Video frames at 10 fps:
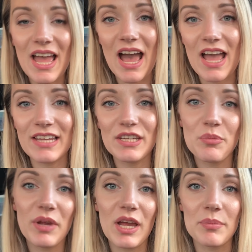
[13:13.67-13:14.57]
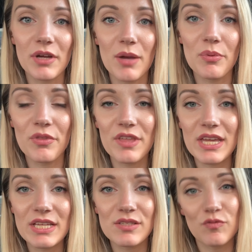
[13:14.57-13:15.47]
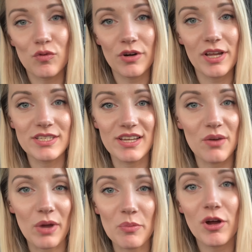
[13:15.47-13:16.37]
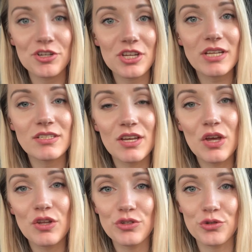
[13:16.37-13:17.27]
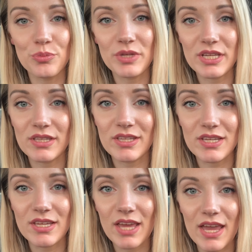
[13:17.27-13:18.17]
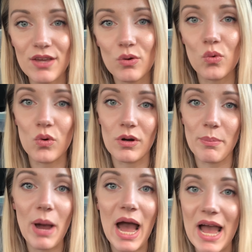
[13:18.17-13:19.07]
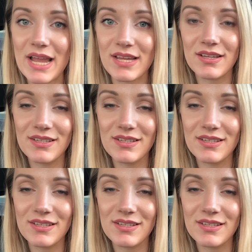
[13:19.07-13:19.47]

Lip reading: I need to pick up a couple things for a DIY project to be the cake or pie